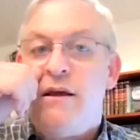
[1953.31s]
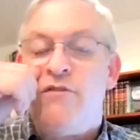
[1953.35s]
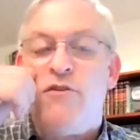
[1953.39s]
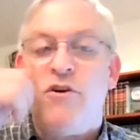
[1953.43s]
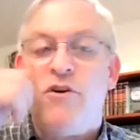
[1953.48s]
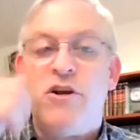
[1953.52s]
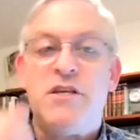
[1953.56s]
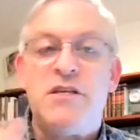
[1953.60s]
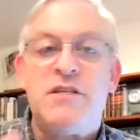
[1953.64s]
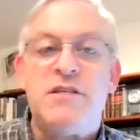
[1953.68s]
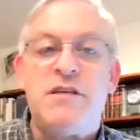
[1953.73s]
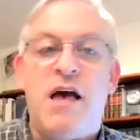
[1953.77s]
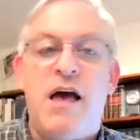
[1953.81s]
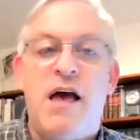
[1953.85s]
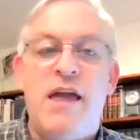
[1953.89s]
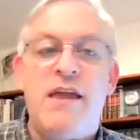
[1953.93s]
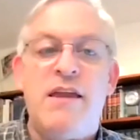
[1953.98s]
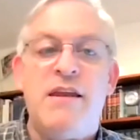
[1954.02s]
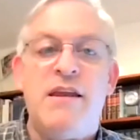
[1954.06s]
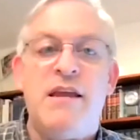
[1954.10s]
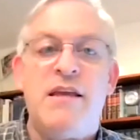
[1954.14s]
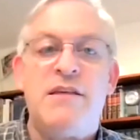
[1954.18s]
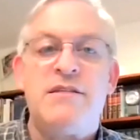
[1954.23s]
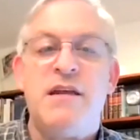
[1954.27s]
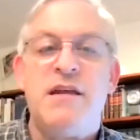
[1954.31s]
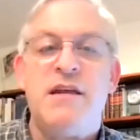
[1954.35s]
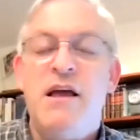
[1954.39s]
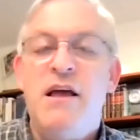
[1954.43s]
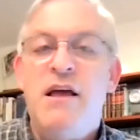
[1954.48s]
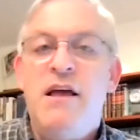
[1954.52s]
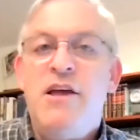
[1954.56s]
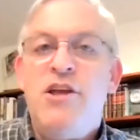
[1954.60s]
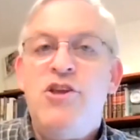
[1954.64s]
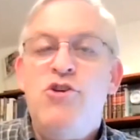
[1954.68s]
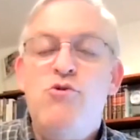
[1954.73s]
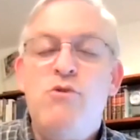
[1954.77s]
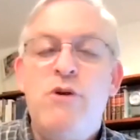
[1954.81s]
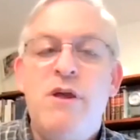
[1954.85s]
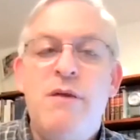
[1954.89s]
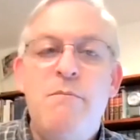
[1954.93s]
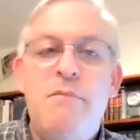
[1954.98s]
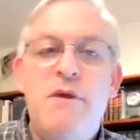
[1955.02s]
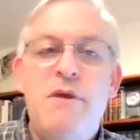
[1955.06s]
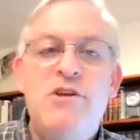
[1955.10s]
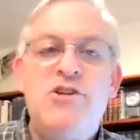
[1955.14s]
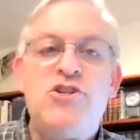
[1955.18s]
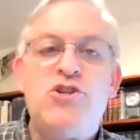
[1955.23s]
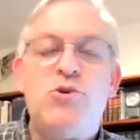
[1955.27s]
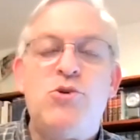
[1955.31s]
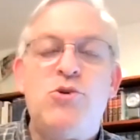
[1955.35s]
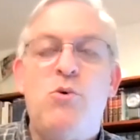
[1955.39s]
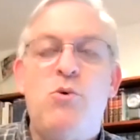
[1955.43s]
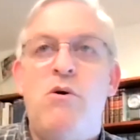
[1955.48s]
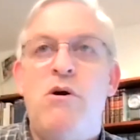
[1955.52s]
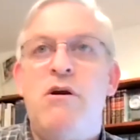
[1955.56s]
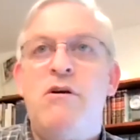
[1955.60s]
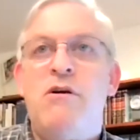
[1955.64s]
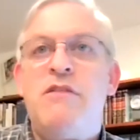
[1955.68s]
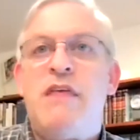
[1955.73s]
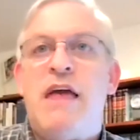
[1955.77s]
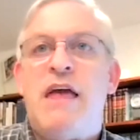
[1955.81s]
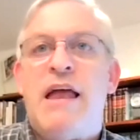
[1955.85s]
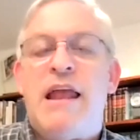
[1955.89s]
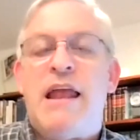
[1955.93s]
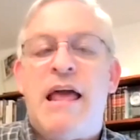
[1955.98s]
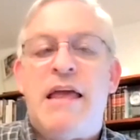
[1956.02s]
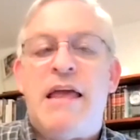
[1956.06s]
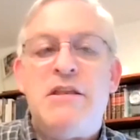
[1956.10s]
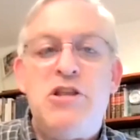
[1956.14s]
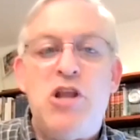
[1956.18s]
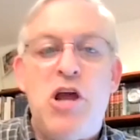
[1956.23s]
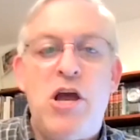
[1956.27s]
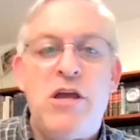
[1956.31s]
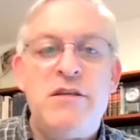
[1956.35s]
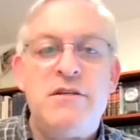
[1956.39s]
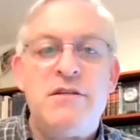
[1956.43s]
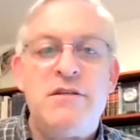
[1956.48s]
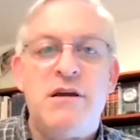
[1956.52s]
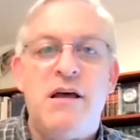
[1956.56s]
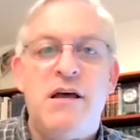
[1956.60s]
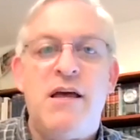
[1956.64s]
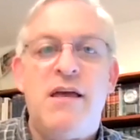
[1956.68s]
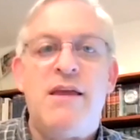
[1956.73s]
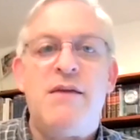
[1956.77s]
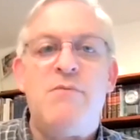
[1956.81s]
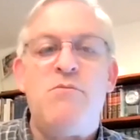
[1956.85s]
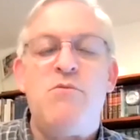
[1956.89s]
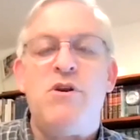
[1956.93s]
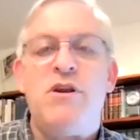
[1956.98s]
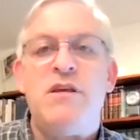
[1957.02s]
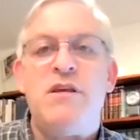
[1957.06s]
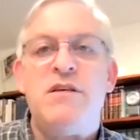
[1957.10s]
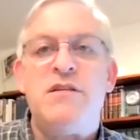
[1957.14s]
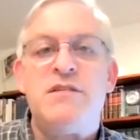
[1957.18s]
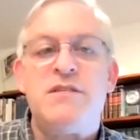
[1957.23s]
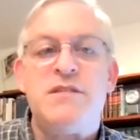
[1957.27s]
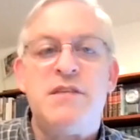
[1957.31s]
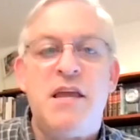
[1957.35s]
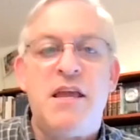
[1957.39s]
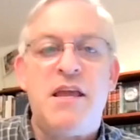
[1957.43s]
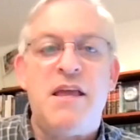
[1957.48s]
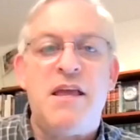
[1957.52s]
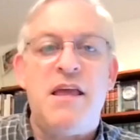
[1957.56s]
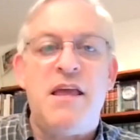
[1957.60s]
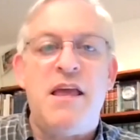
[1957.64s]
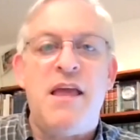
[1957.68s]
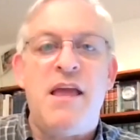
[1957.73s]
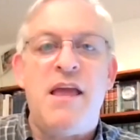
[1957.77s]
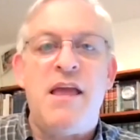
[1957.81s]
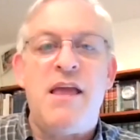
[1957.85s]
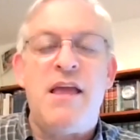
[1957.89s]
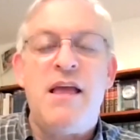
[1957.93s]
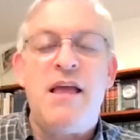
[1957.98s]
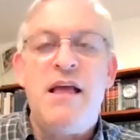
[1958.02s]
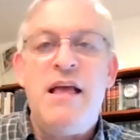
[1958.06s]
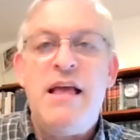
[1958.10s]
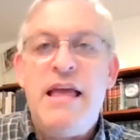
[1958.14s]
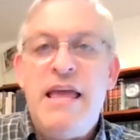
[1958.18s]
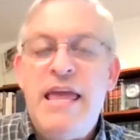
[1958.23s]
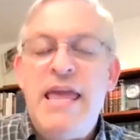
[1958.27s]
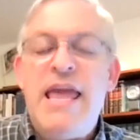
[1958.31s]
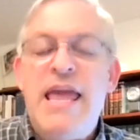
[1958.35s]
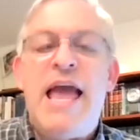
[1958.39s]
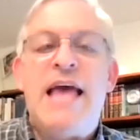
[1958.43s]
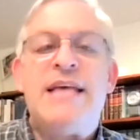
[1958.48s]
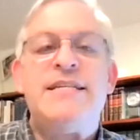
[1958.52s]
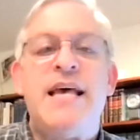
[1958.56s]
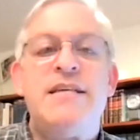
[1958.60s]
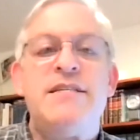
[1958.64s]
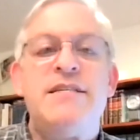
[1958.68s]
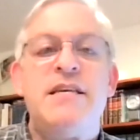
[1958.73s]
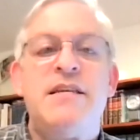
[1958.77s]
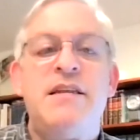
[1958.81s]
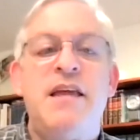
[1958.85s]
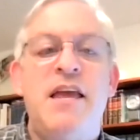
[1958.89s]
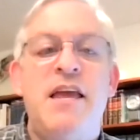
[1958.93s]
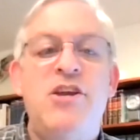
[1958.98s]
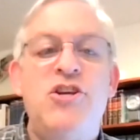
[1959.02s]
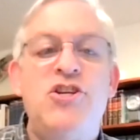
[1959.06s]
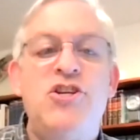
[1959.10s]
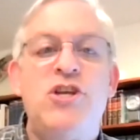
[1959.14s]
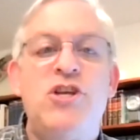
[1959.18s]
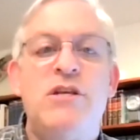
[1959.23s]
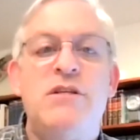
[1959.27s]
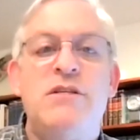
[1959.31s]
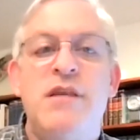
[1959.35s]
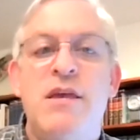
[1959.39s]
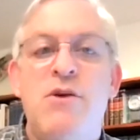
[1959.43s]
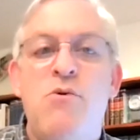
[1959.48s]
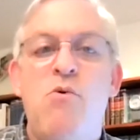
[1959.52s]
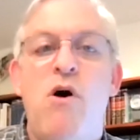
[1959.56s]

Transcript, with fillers: a religious Zionist, you can be sure that at nighttime, when he's thinking, he has hesitations.